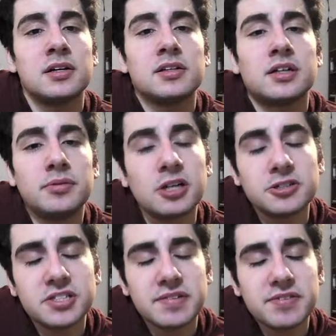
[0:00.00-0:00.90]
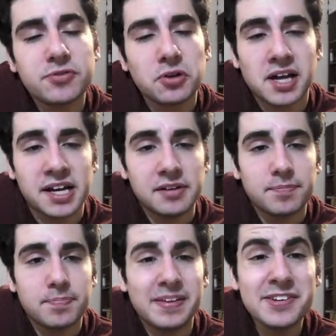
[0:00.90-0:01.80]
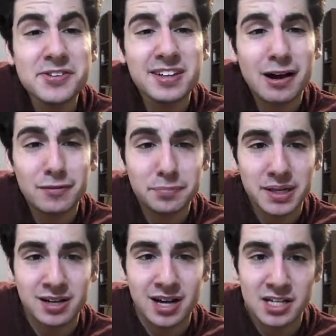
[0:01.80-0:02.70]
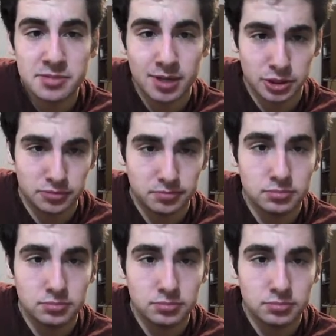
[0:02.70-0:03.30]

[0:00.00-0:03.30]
Number 174, like. This is love, but not as much.